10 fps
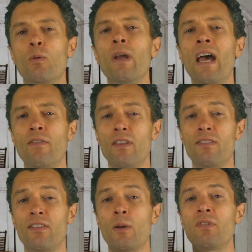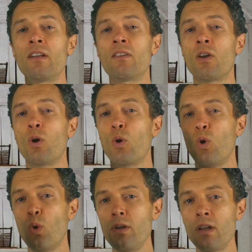We have the subject,
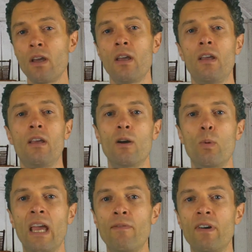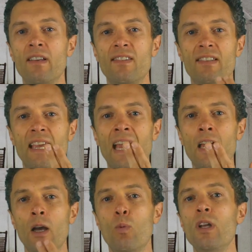hun. We have skal,
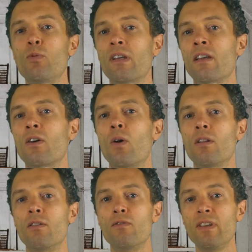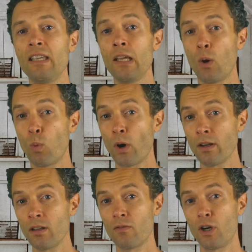which we can call
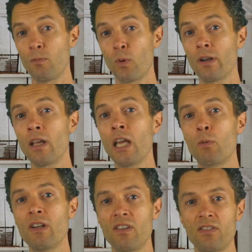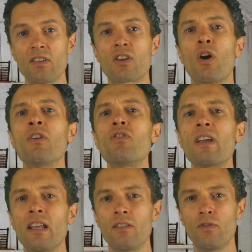V1, verb 1, which is the
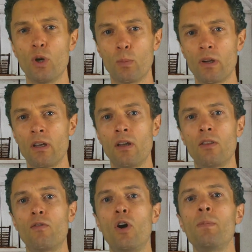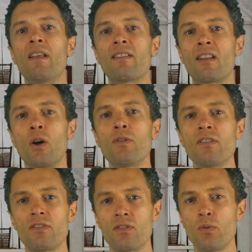conjugated verb, the verb that is
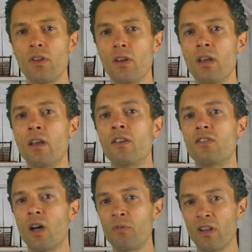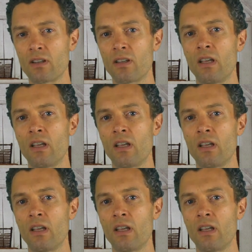closest to the subject.